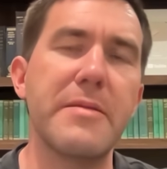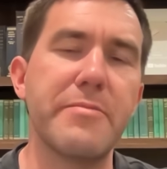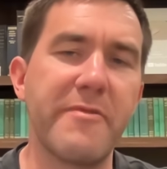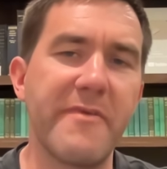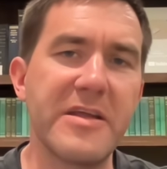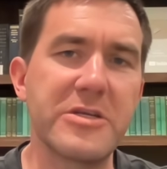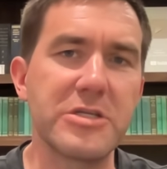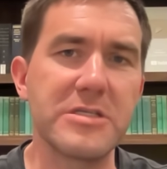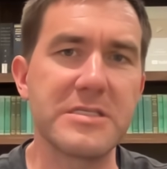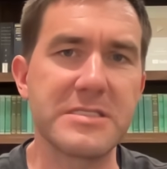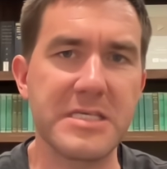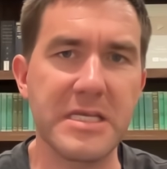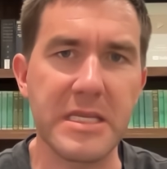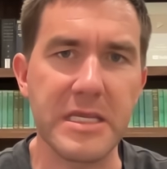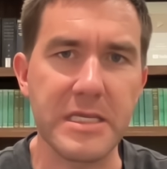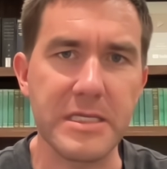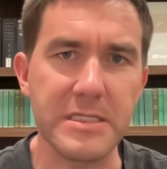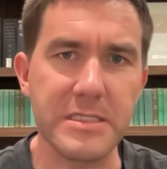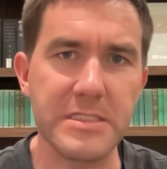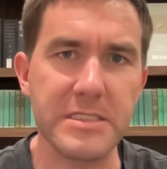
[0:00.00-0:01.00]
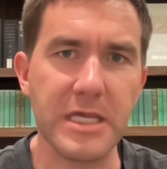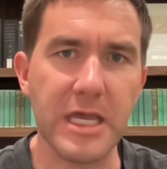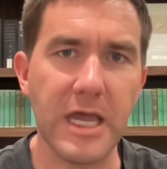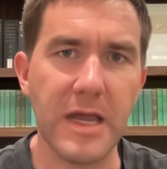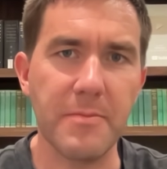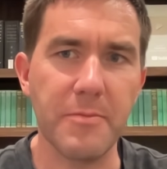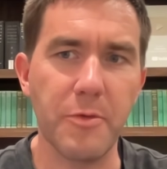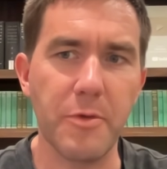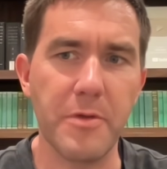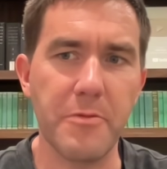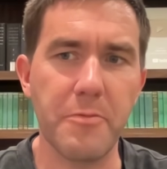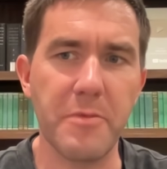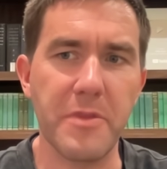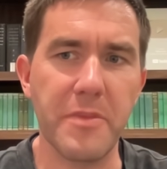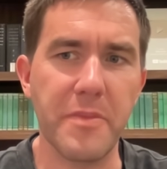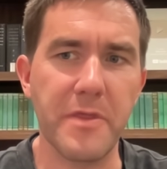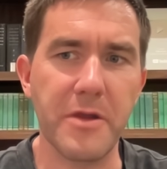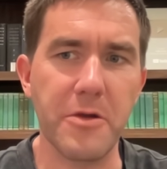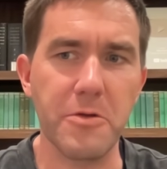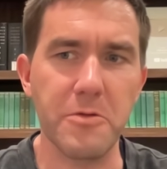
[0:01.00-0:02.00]
of ancient cities,
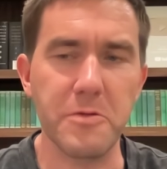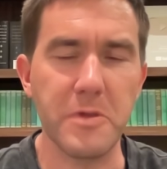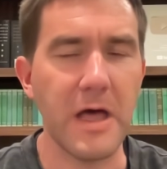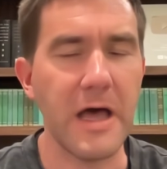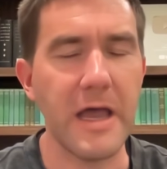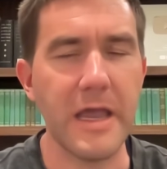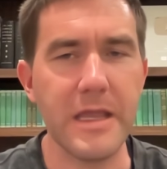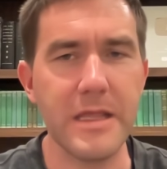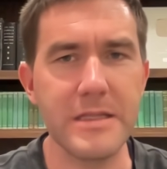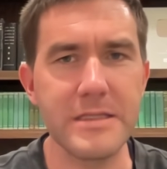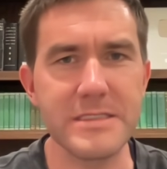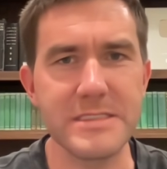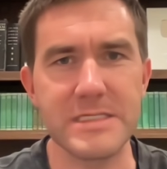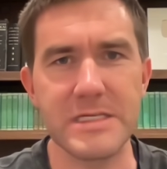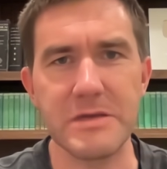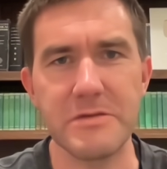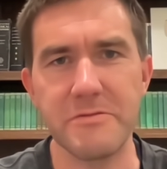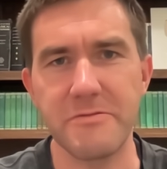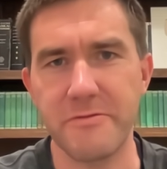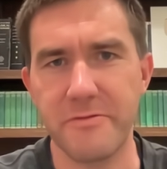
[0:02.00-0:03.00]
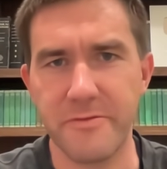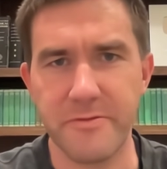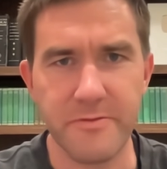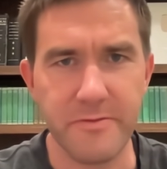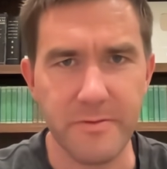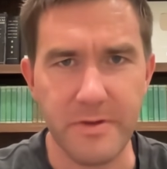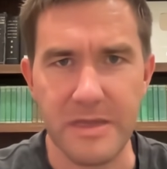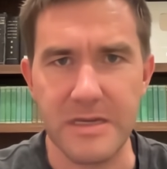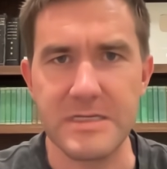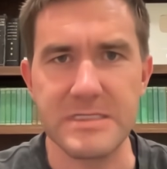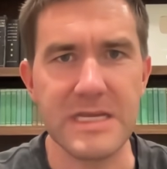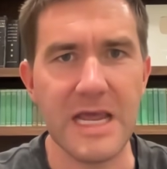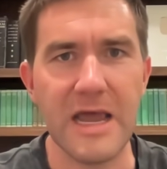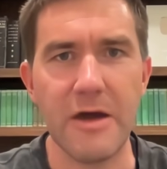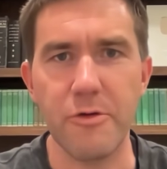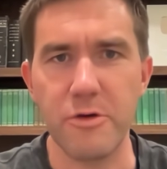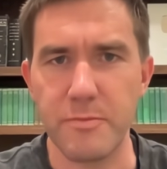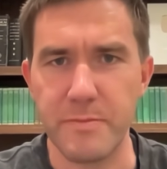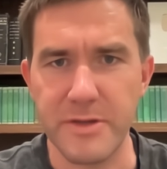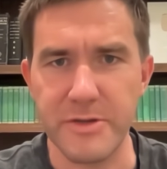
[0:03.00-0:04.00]
with their lines of
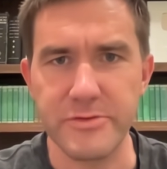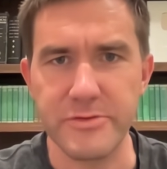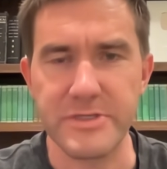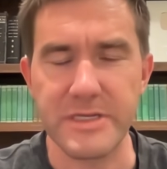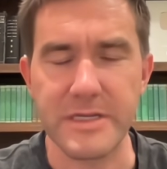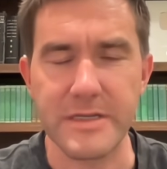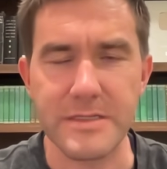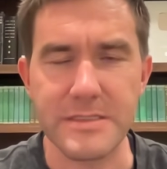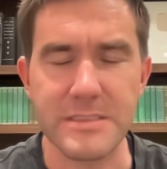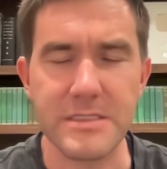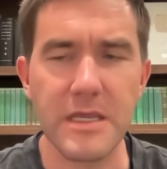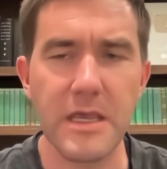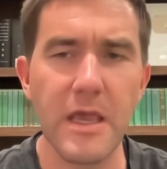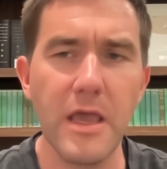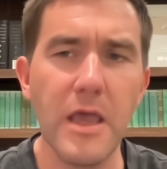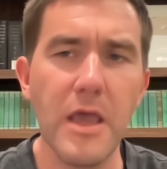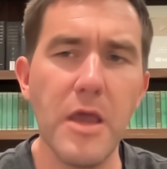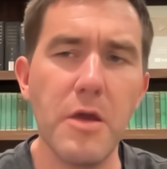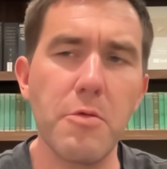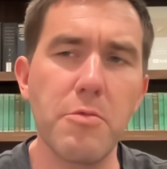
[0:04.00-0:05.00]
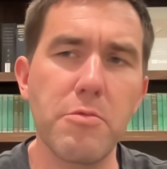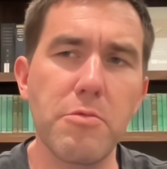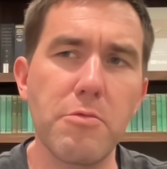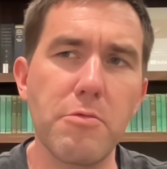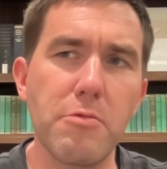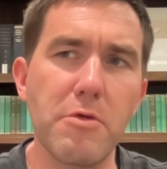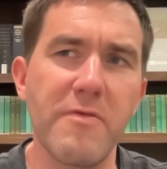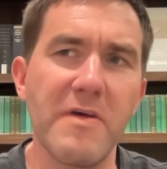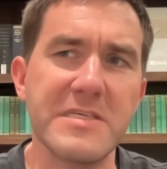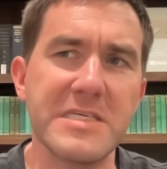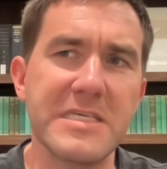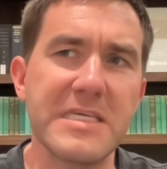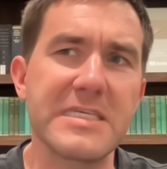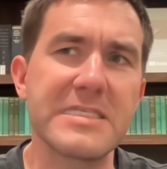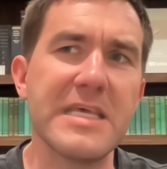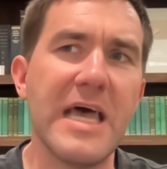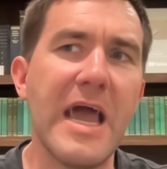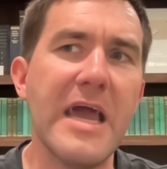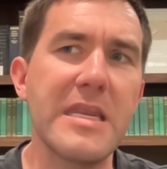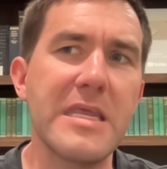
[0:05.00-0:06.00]
endowed buildings, reflects a
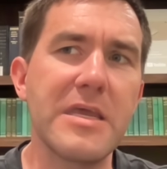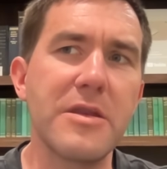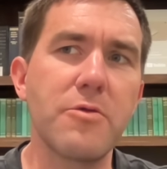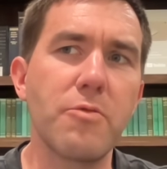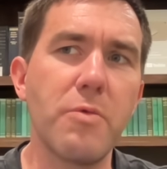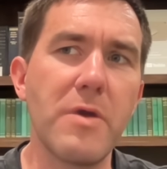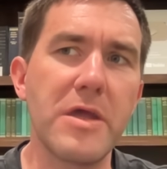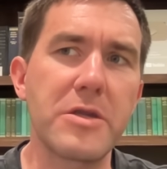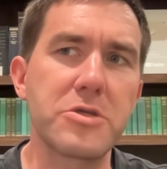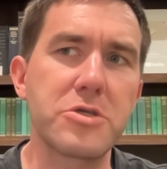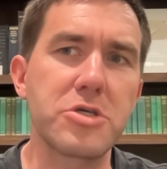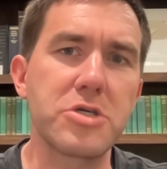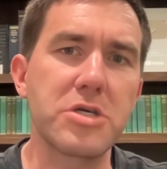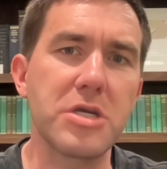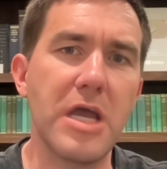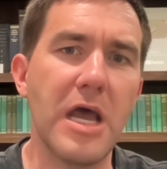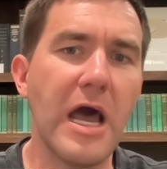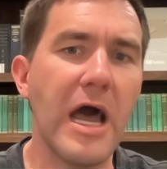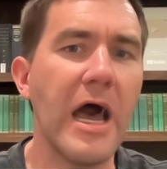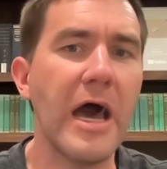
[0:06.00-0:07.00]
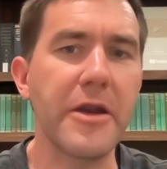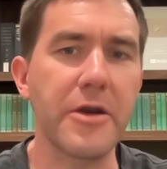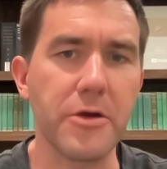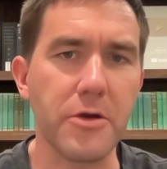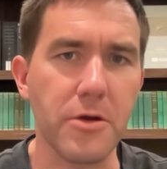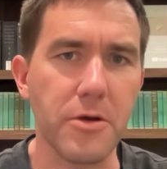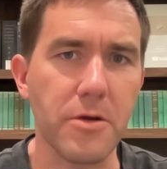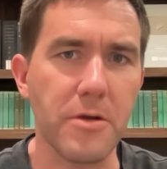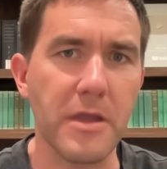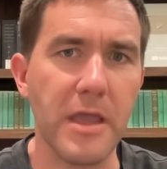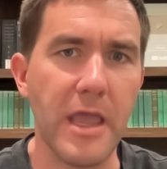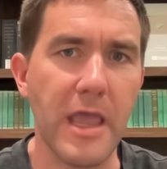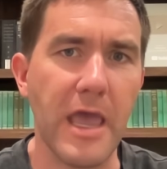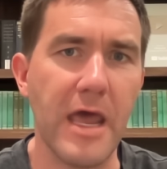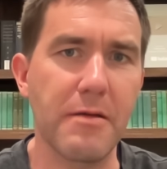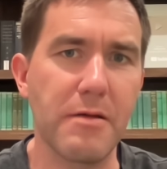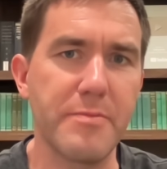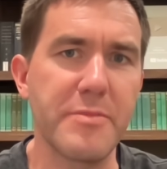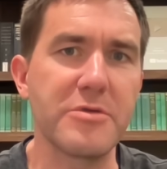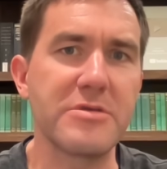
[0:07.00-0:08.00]
society in which honor
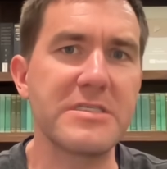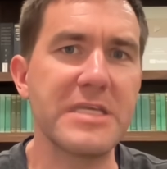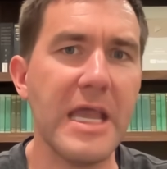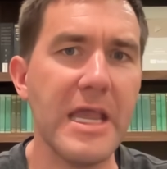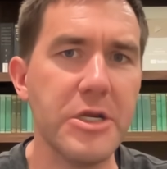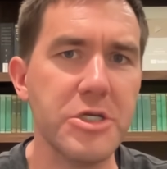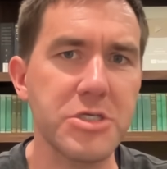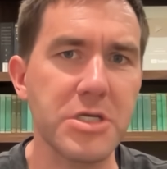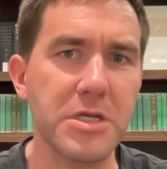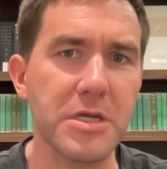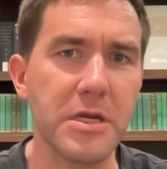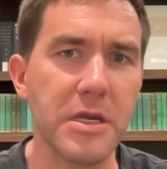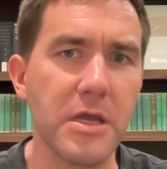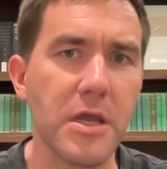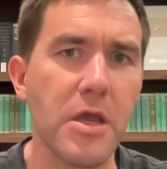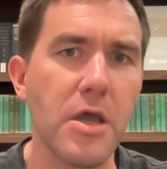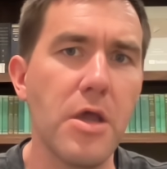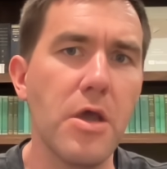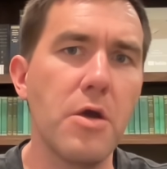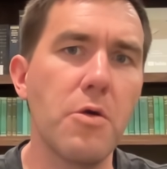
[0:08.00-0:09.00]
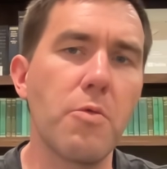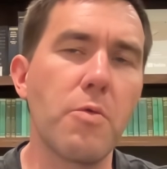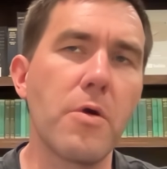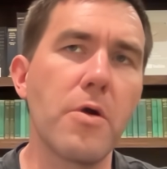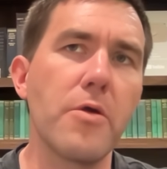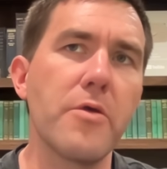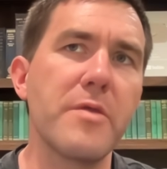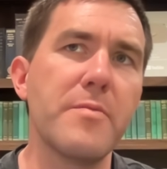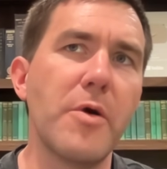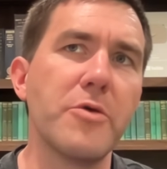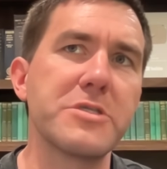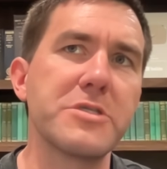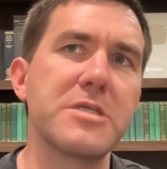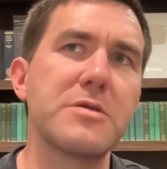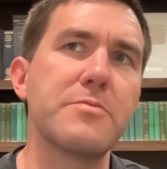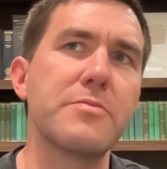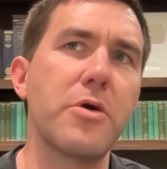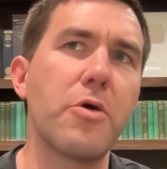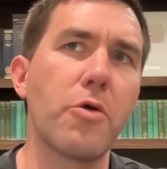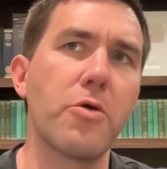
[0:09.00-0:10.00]
and reputation were the most
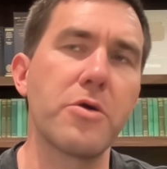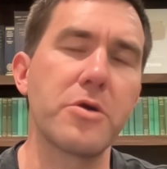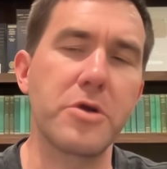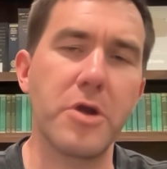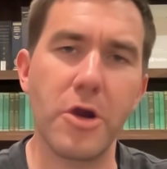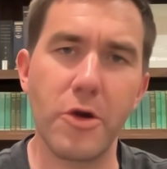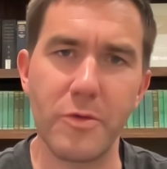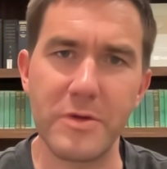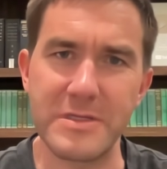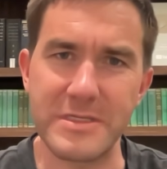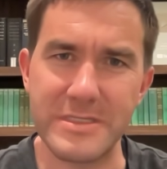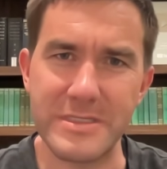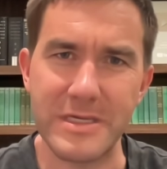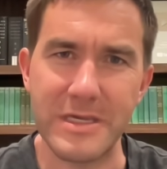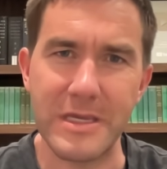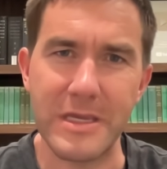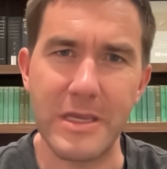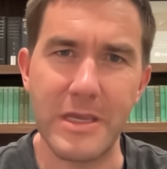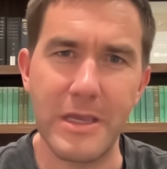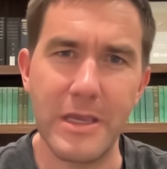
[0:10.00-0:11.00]
important currency,